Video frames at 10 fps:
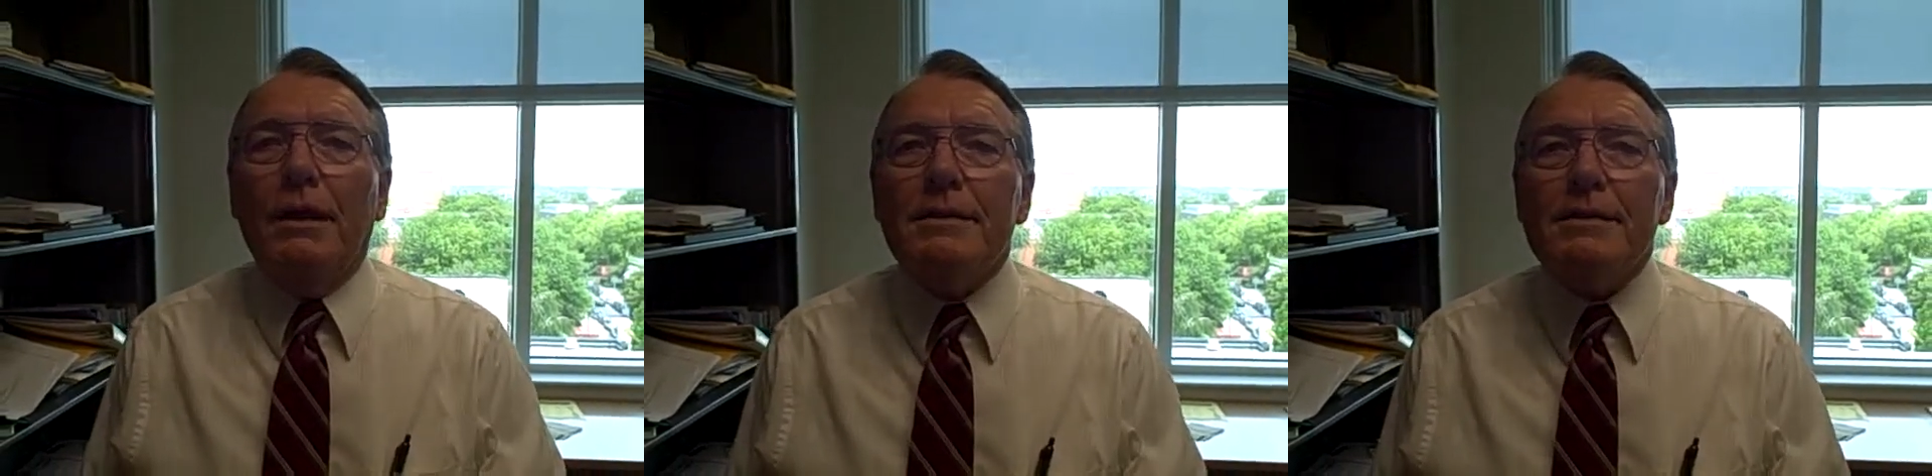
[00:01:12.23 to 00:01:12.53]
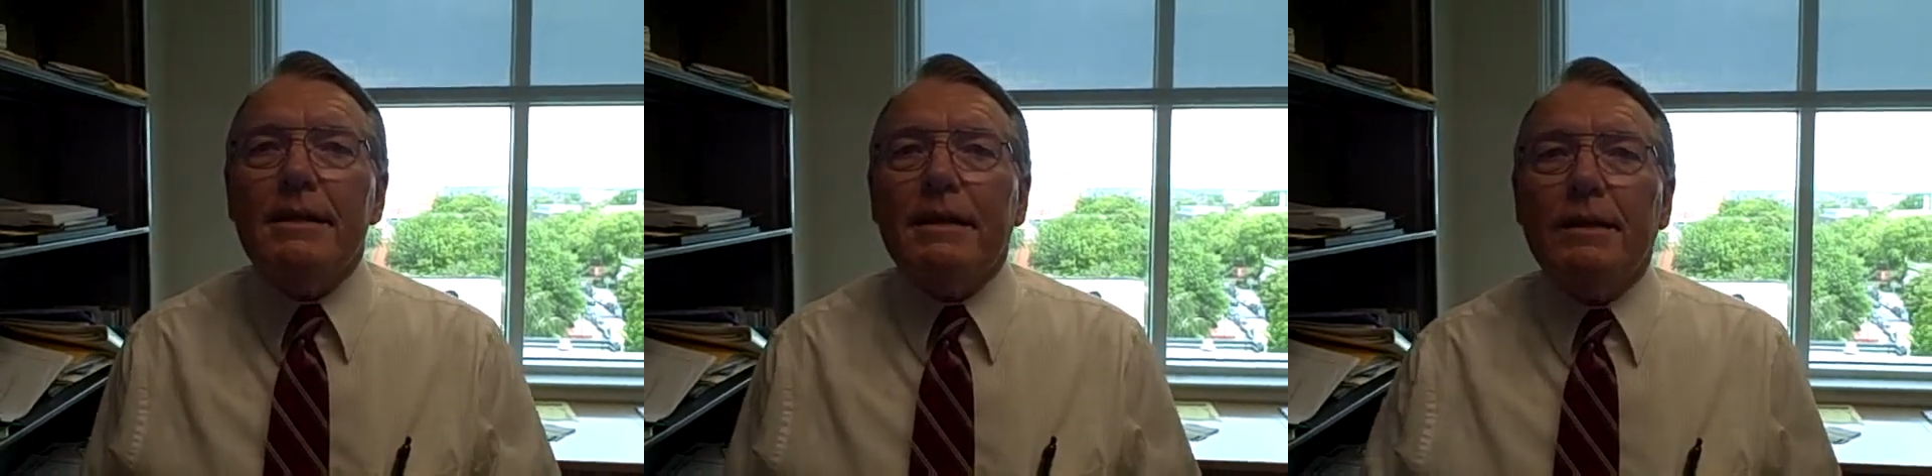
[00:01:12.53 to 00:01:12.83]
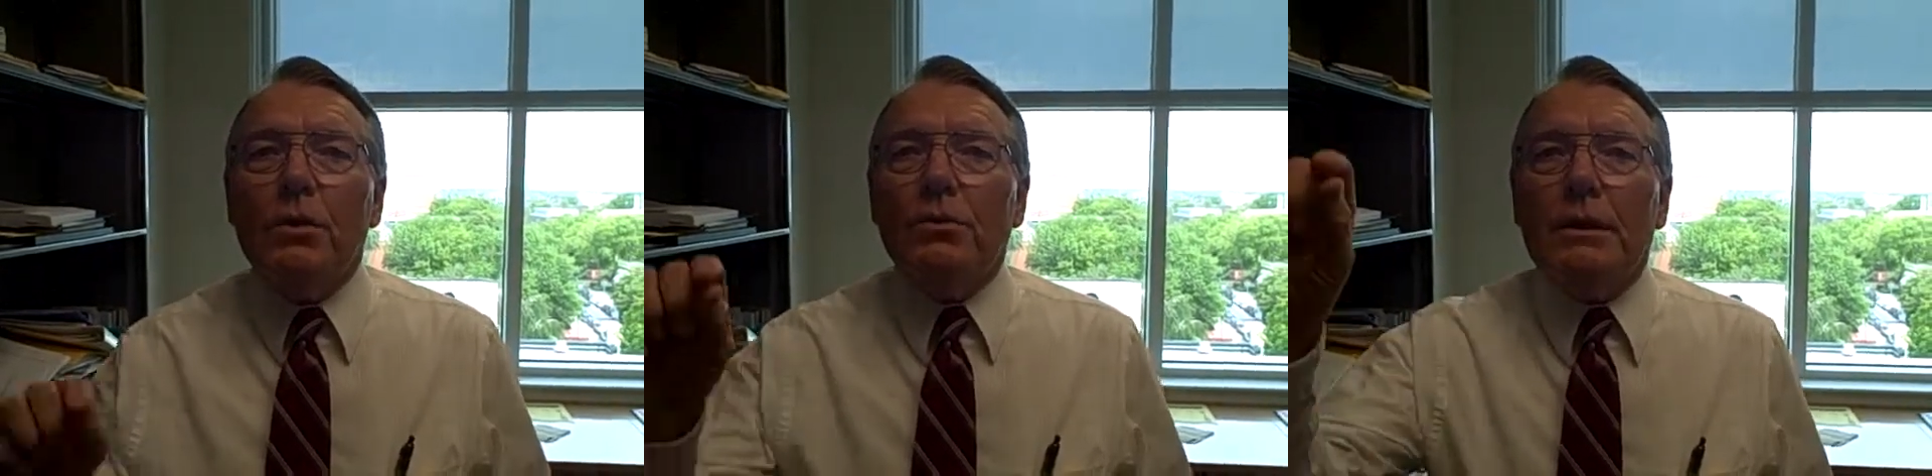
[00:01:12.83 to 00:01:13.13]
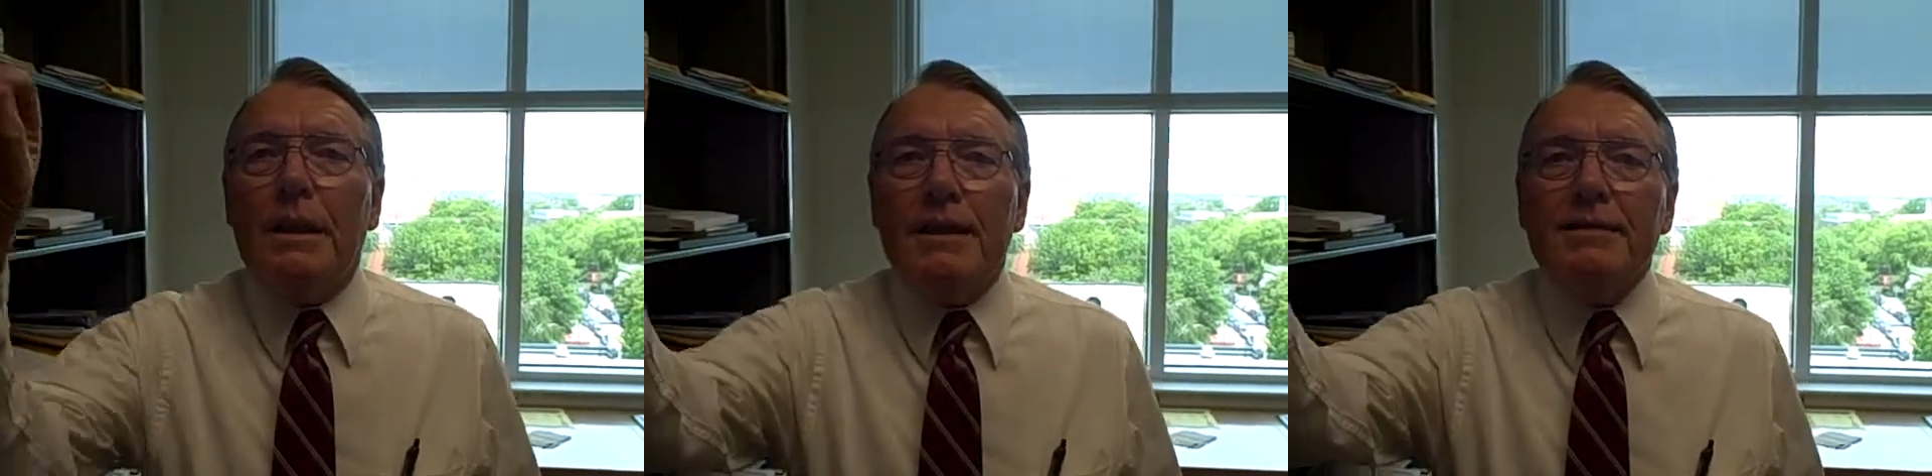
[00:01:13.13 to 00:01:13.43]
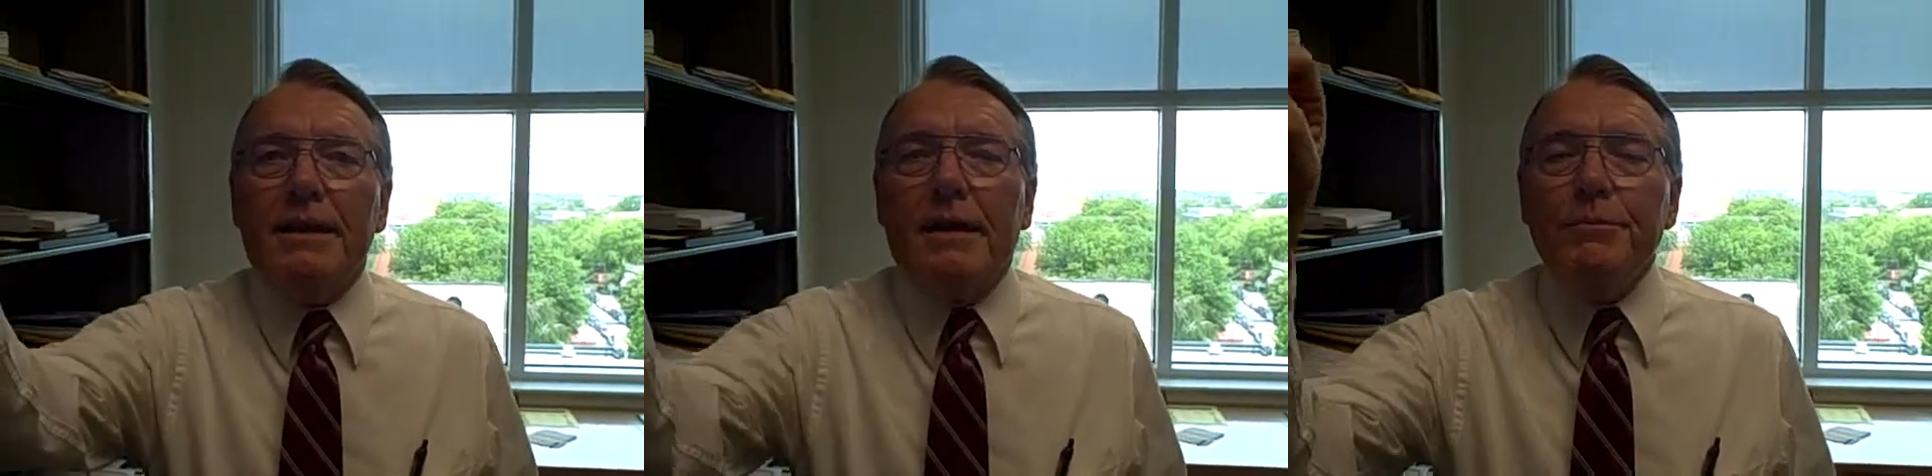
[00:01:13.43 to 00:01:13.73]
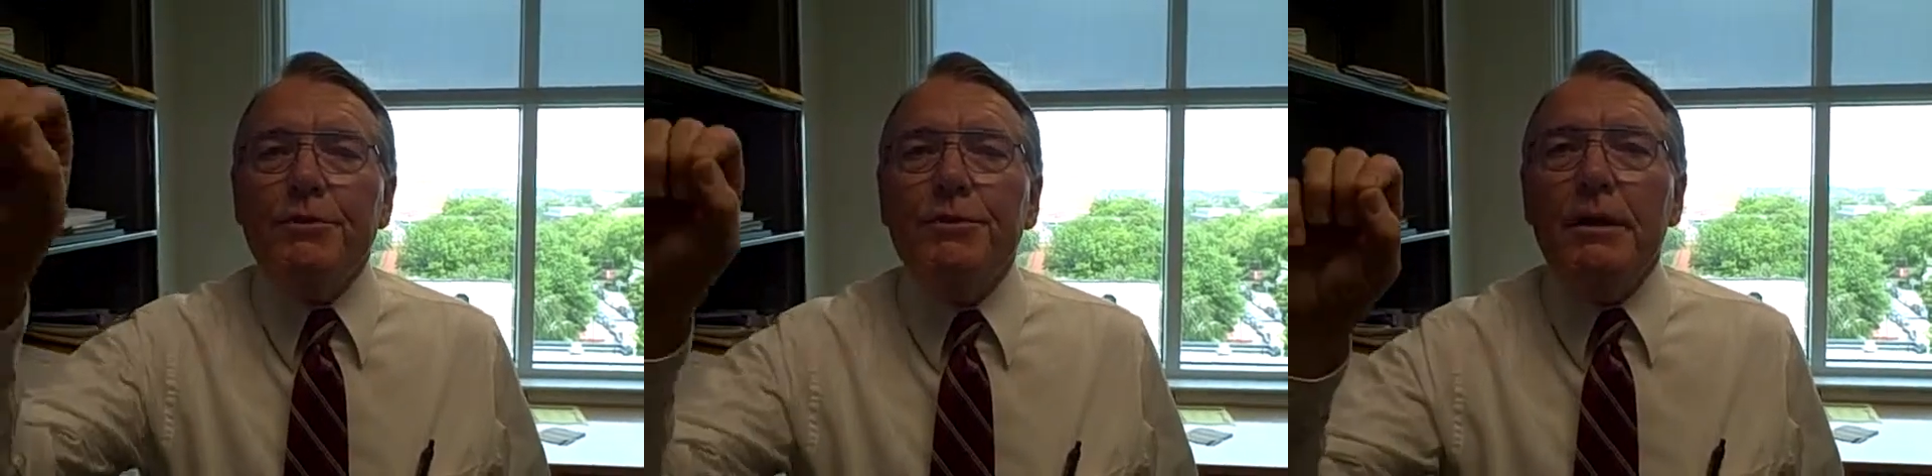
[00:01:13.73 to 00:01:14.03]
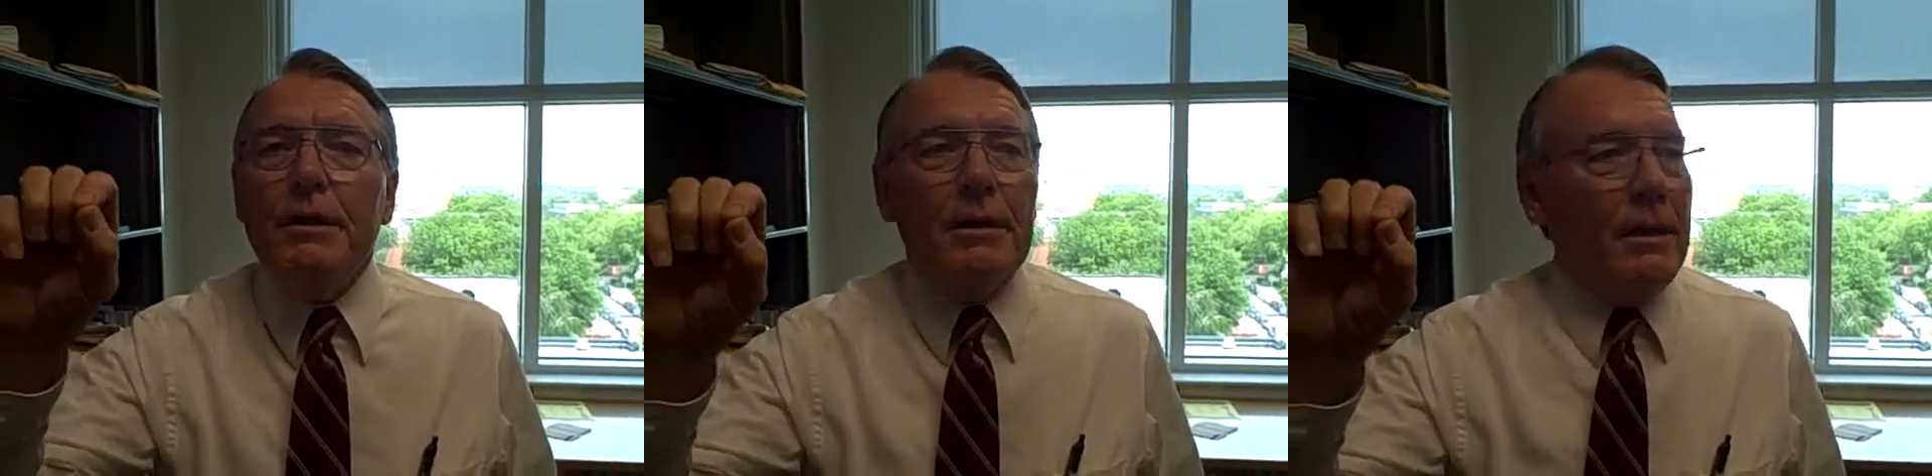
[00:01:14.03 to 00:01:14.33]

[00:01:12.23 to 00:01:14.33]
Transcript: and say, go to class capture